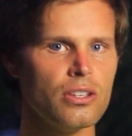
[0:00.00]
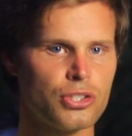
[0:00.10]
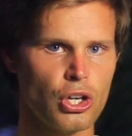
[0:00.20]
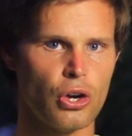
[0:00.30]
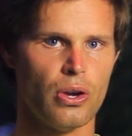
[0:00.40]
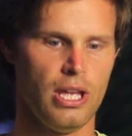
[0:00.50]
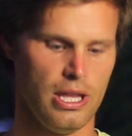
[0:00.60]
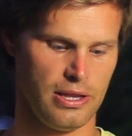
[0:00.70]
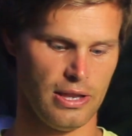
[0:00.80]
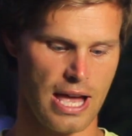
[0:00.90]
So
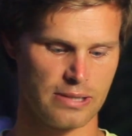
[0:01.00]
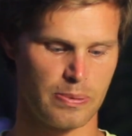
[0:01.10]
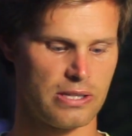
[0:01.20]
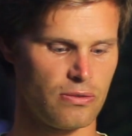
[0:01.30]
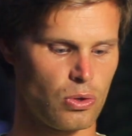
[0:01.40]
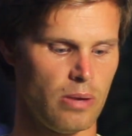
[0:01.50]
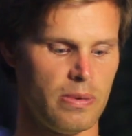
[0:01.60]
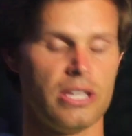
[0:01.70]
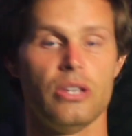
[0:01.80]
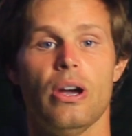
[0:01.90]
the last piece of
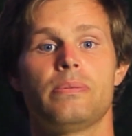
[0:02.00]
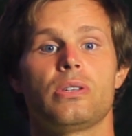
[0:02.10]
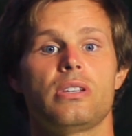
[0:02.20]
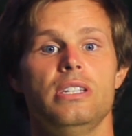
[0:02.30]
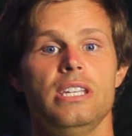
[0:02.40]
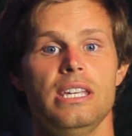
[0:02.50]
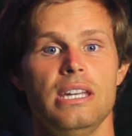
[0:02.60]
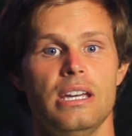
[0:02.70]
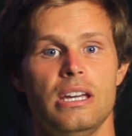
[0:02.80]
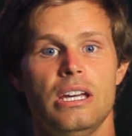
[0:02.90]
equipment that you absolutely need
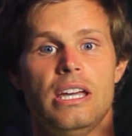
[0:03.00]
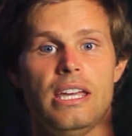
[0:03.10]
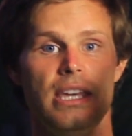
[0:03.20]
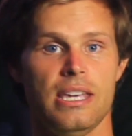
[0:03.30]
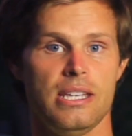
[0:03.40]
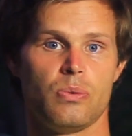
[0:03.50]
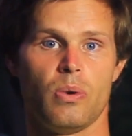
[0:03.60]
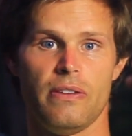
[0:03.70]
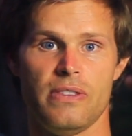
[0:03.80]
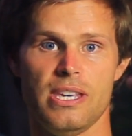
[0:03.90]
is
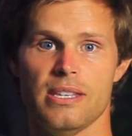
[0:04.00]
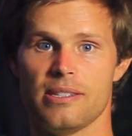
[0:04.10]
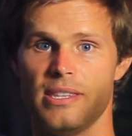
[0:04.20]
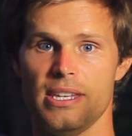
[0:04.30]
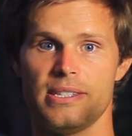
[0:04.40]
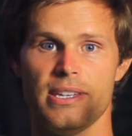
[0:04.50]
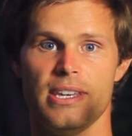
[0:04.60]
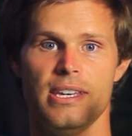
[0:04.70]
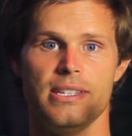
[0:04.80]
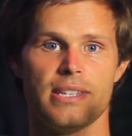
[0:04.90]
one of these. This
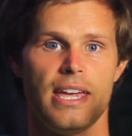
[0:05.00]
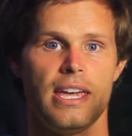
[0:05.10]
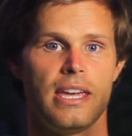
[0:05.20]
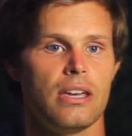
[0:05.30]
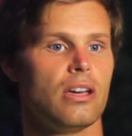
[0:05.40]
is a